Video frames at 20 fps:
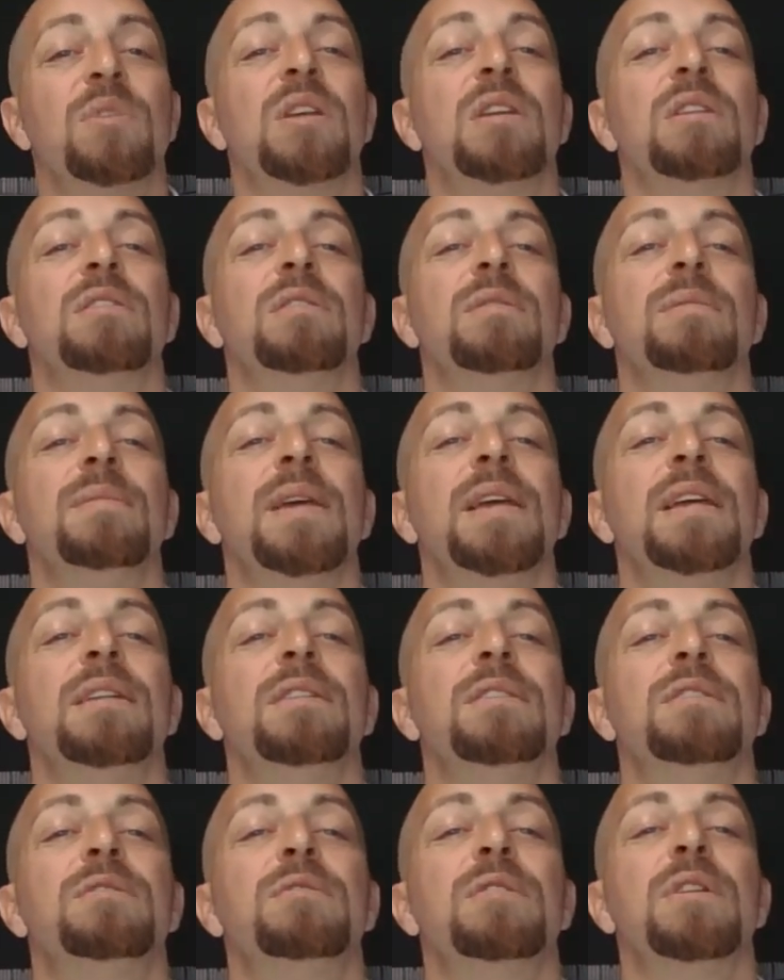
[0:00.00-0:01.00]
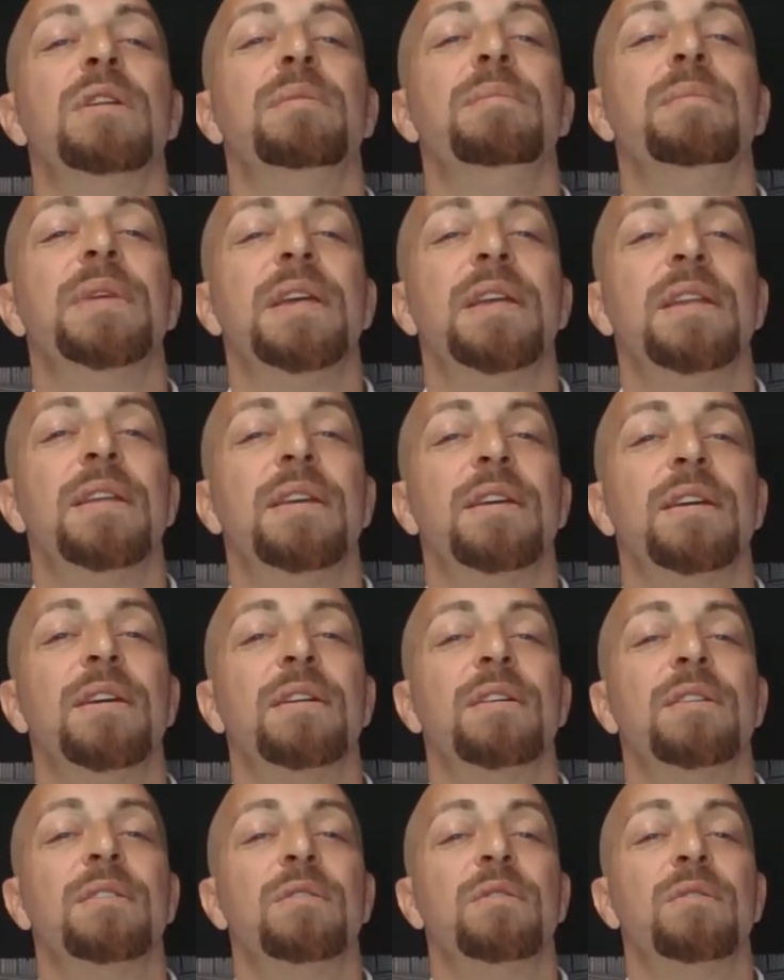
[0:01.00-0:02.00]
because the mainstream
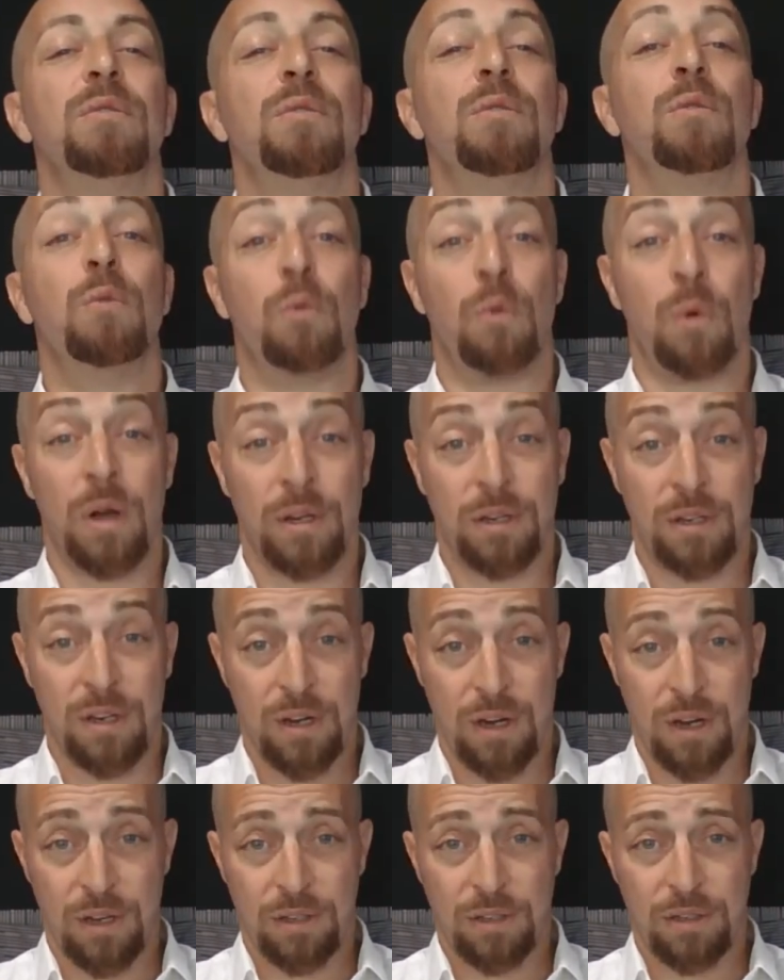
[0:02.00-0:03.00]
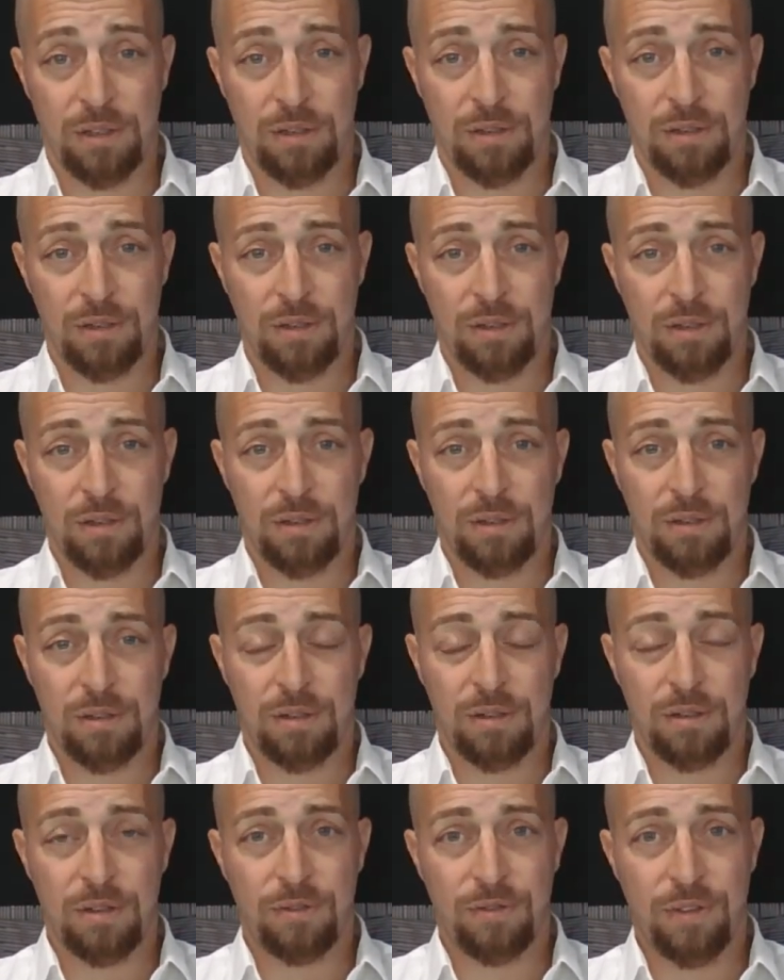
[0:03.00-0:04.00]
media wanted us
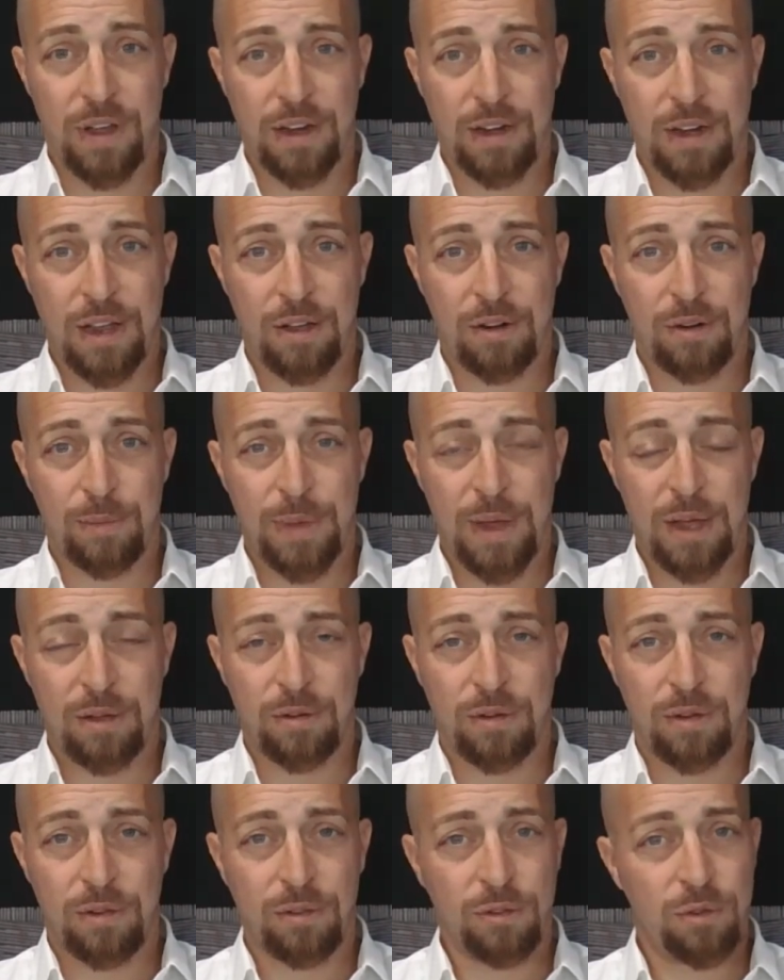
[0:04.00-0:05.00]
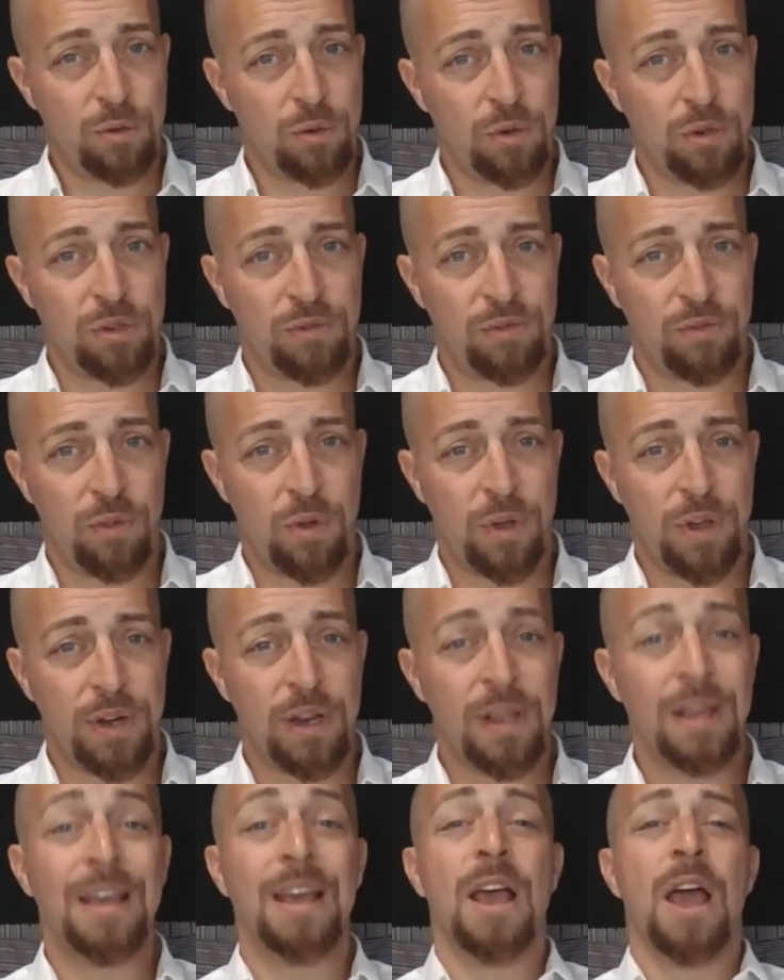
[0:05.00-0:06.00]
to find out about George
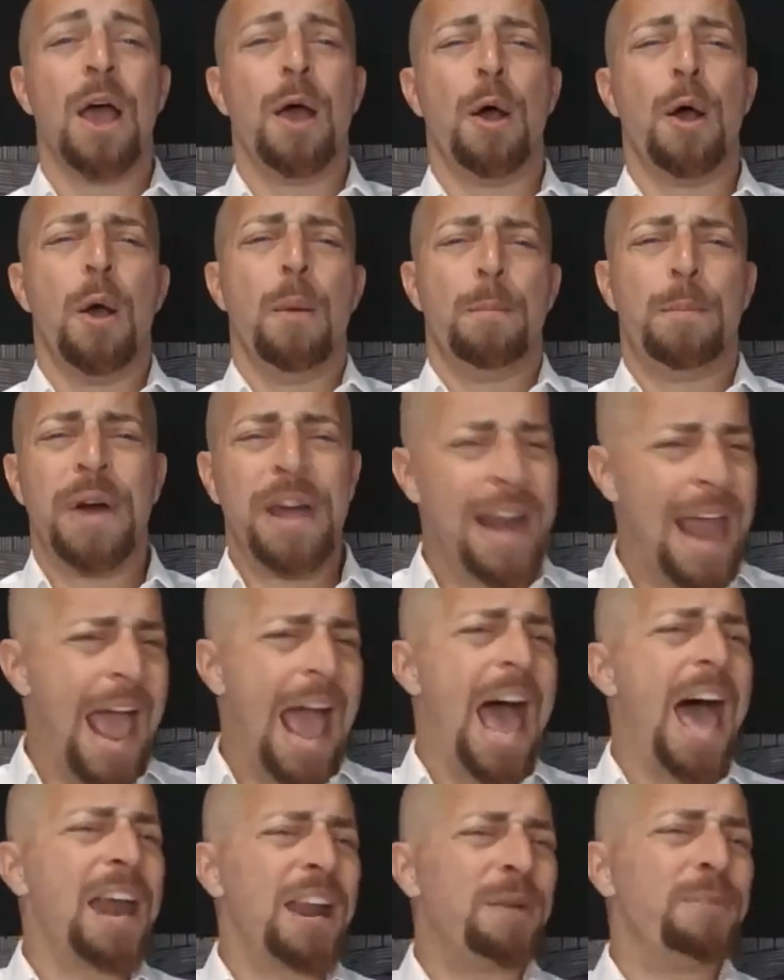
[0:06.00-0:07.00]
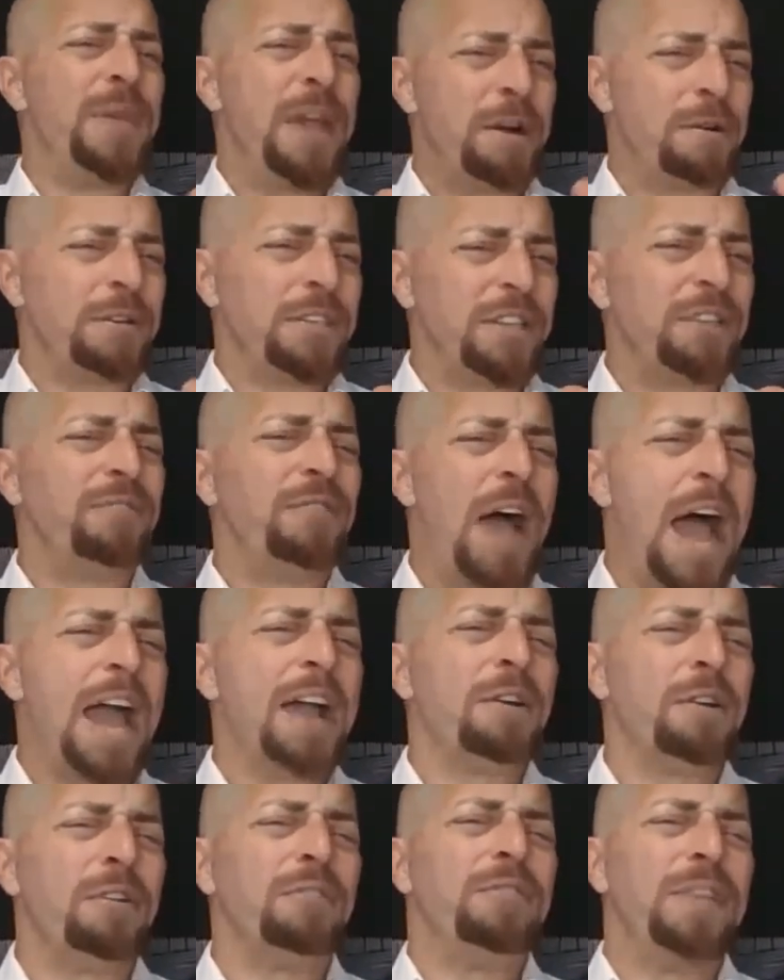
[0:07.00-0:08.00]
Floyd. But Adam, there was a
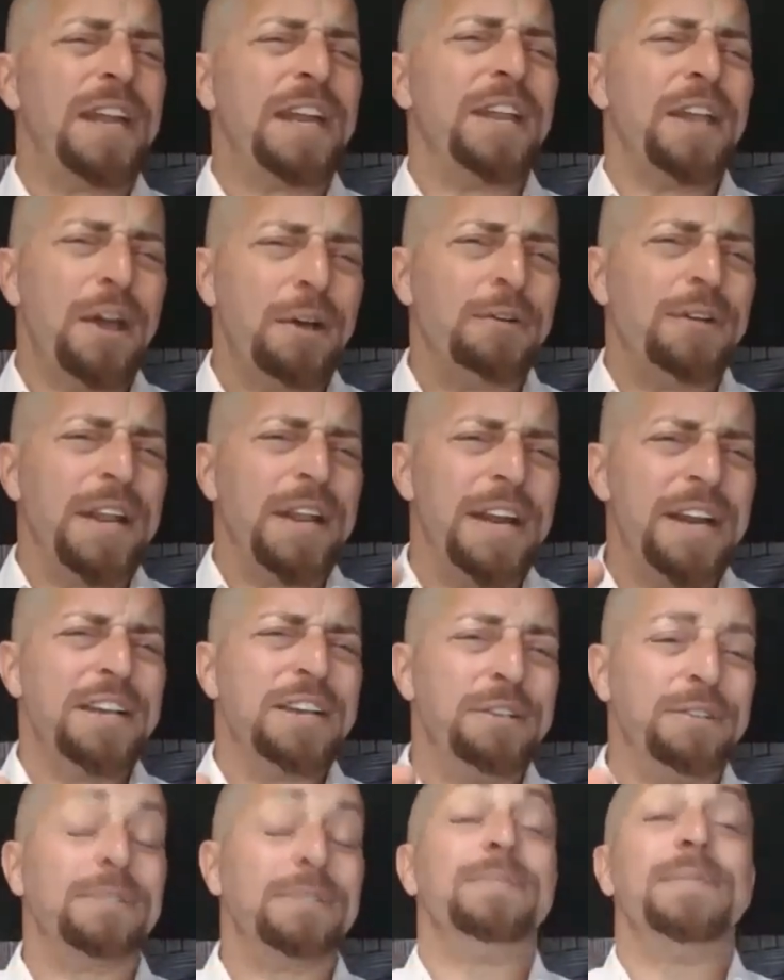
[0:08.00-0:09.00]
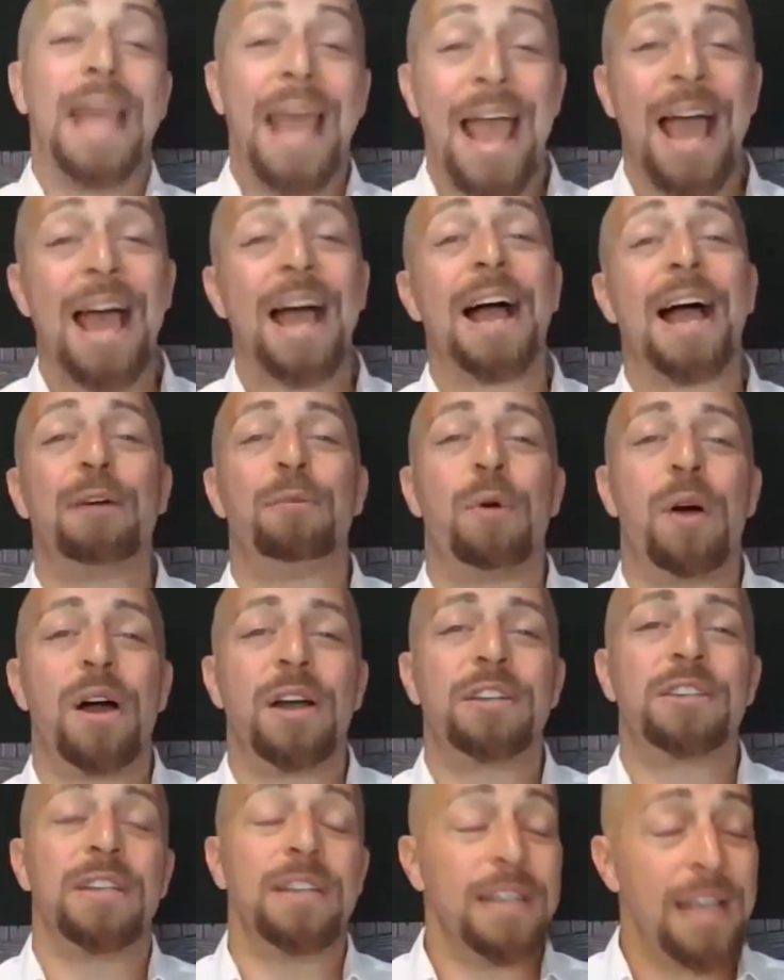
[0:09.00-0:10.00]
viral video, didn't you? Yeah, I
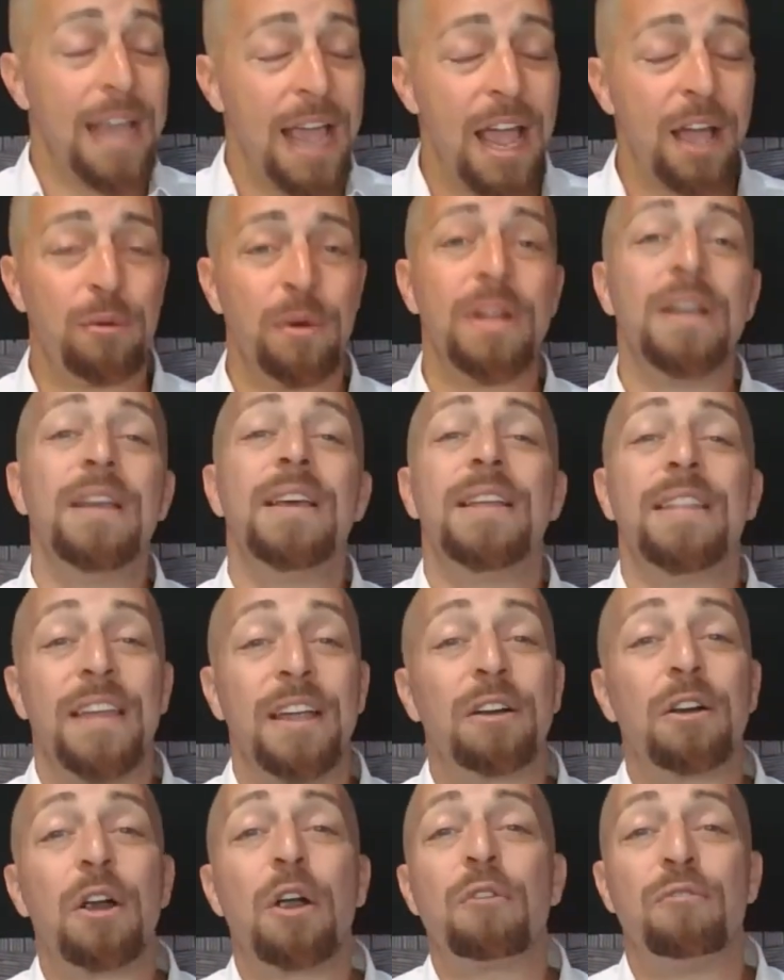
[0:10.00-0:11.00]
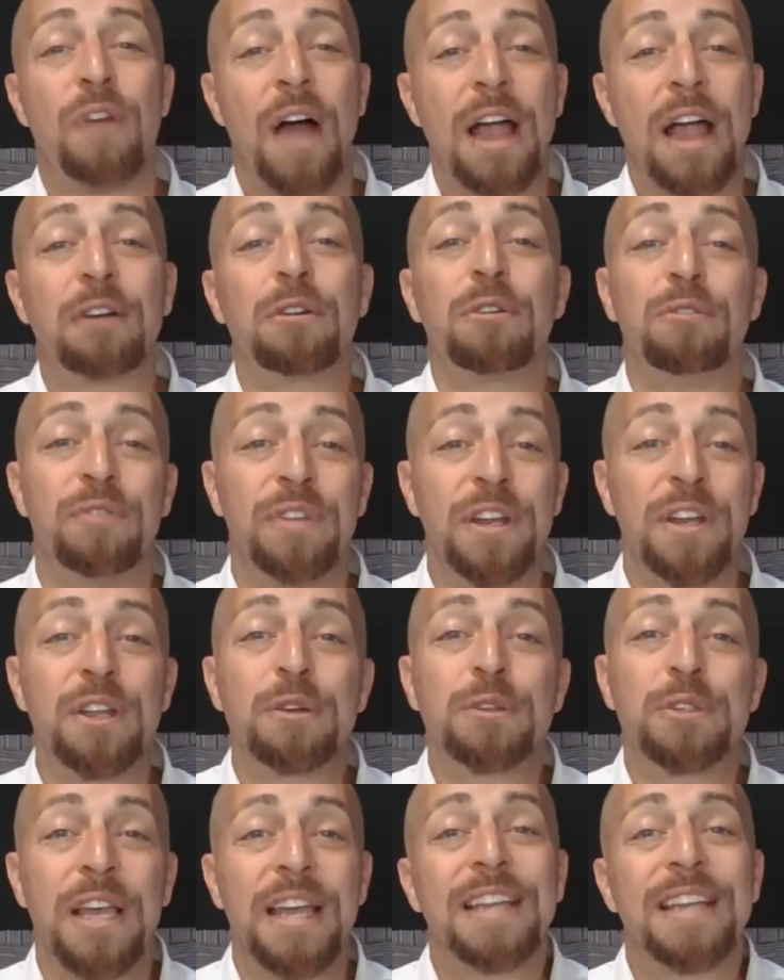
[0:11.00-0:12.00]
watched it. Yeah, there are viral
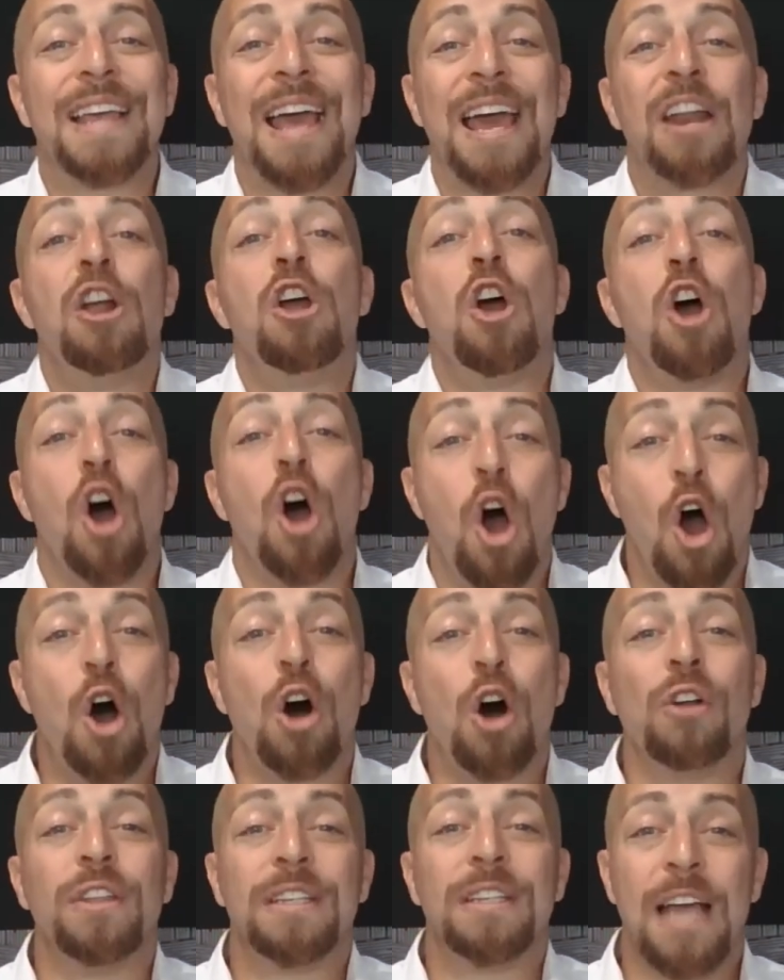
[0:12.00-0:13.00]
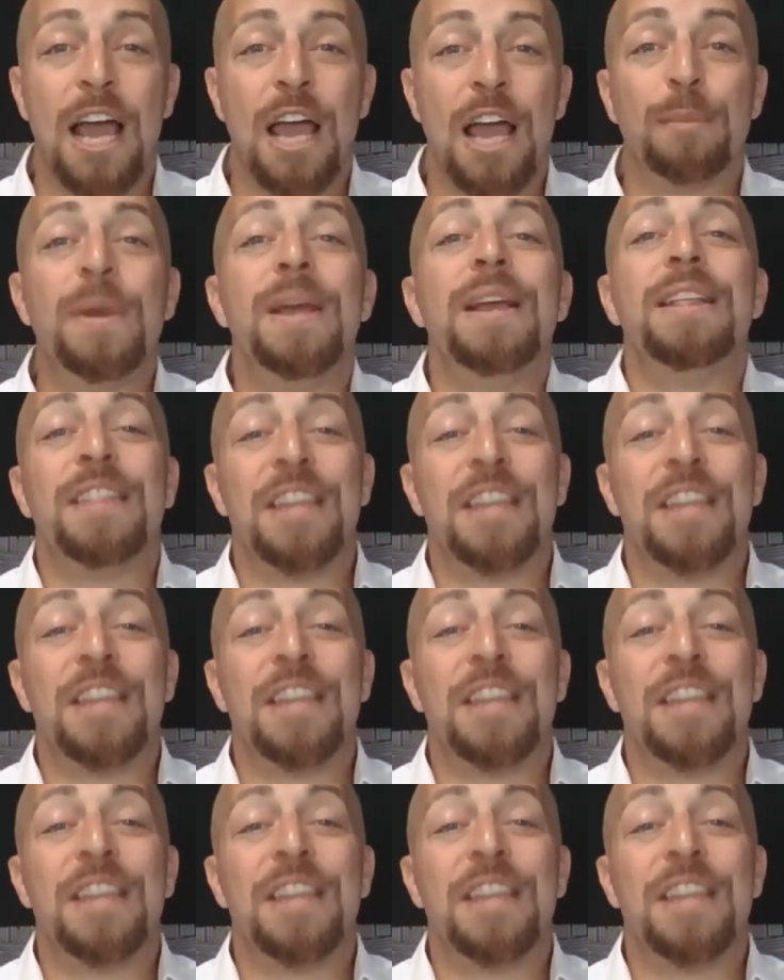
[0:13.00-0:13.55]
videos like that all the time